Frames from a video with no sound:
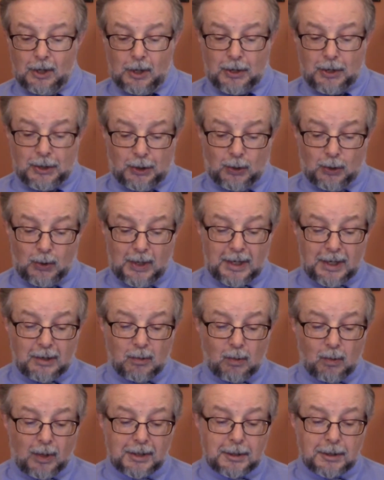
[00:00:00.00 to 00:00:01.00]
doing
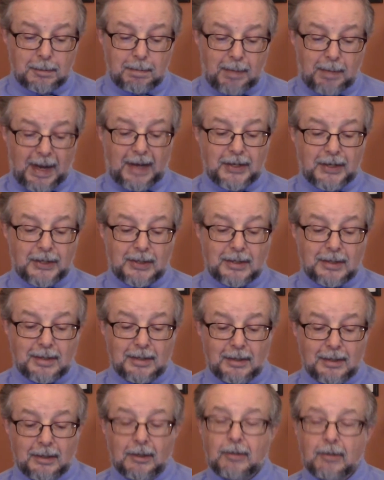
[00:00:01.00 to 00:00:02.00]
what's best
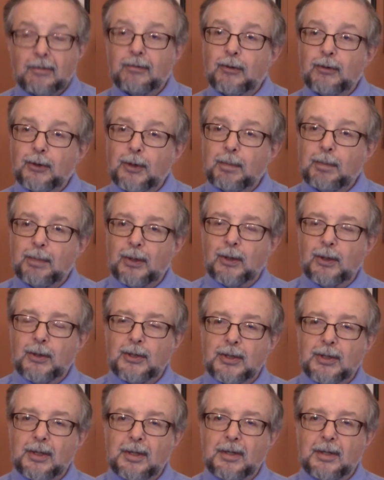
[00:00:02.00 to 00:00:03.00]
for the
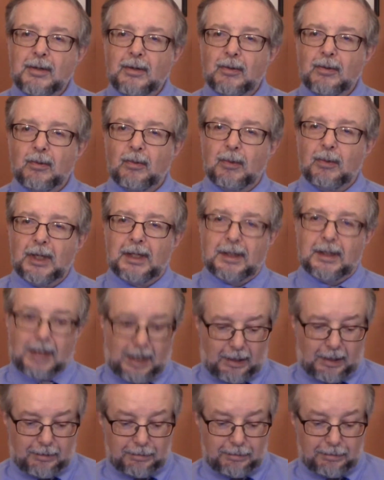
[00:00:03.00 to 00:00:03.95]
person we love."